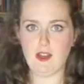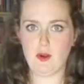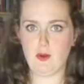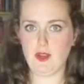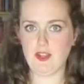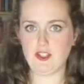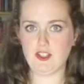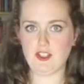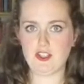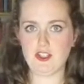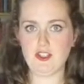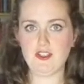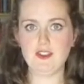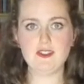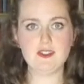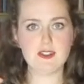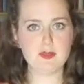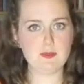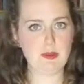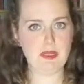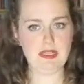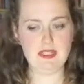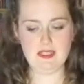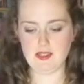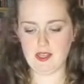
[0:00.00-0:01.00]
questions,
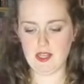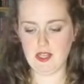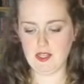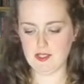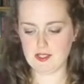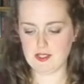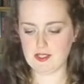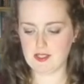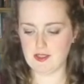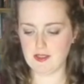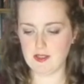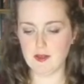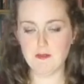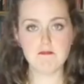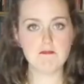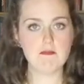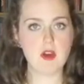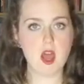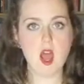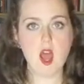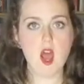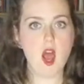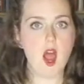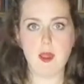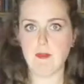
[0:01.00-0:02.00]
please ask them.
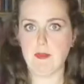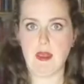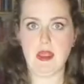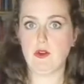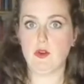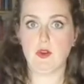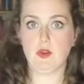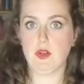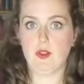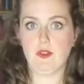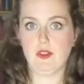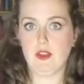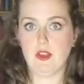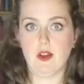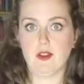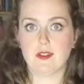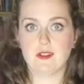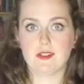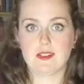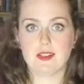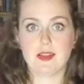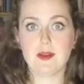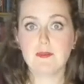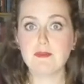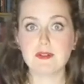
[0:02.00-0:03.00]
I may not know the
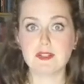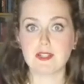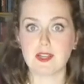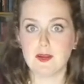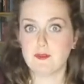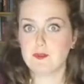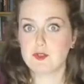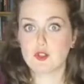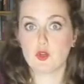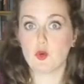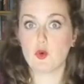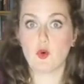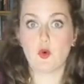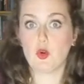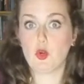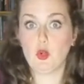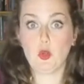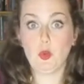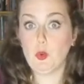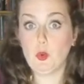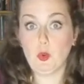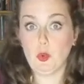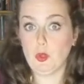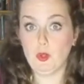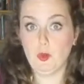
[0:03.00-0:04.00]
answer, but I'm sure
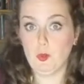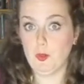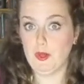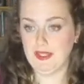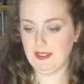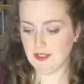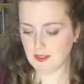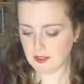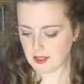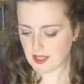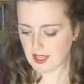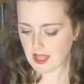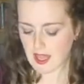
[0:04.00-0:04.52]
Google will.